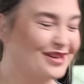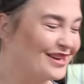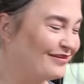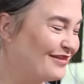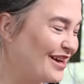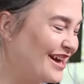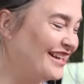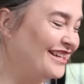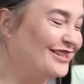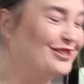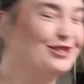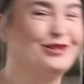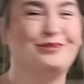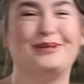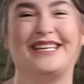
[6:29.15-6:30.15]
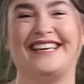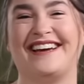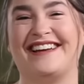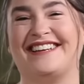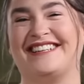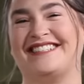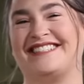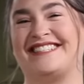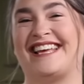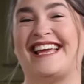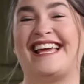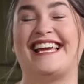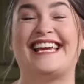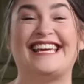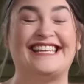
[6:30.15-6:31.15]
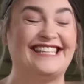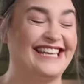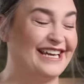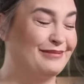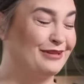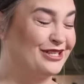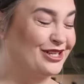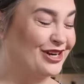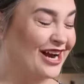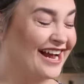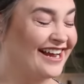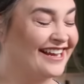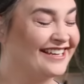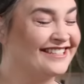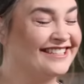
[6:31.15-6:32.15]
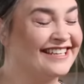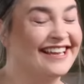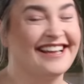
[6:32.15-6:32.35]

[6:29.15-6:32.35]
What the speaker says: if cutting too many onions can damage your eyes.